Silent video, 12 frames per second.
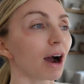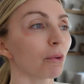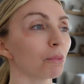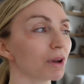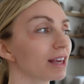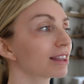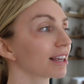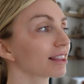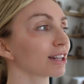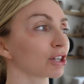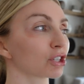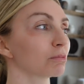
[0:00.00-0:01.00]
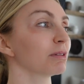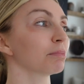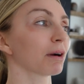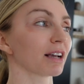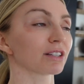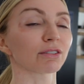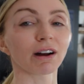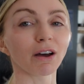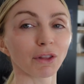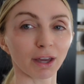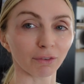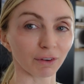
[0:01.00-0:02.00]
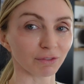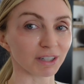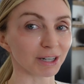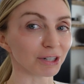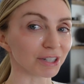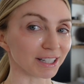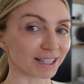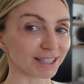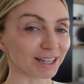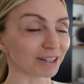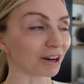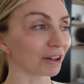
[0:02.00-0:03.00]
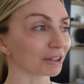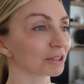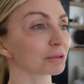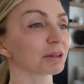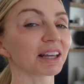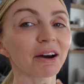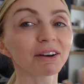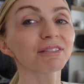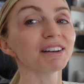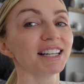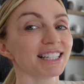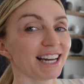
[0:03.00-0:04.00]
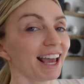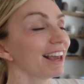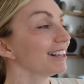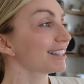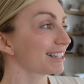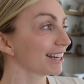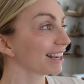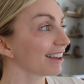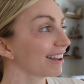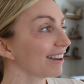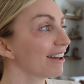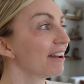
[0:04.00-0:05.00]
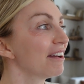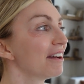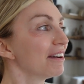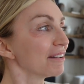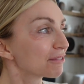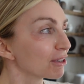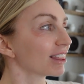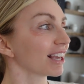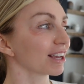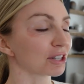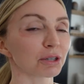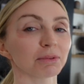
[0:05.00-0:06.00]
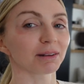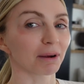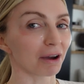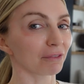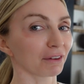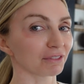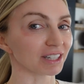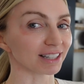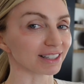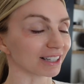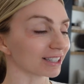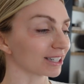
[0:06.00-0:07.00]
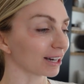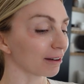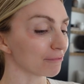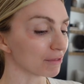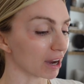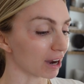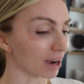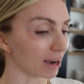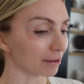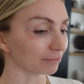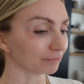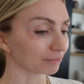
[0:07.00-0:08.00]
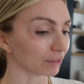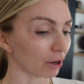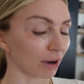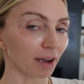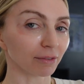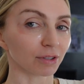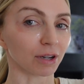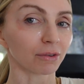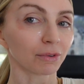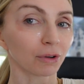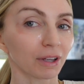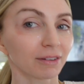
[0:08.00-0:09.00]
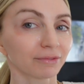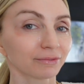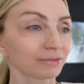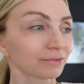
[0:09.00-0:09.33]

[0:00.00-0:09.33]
We think that it should be priced around like $15 or $16 without even tasting it. We think it should be about $15, $16. Okay, so hold on.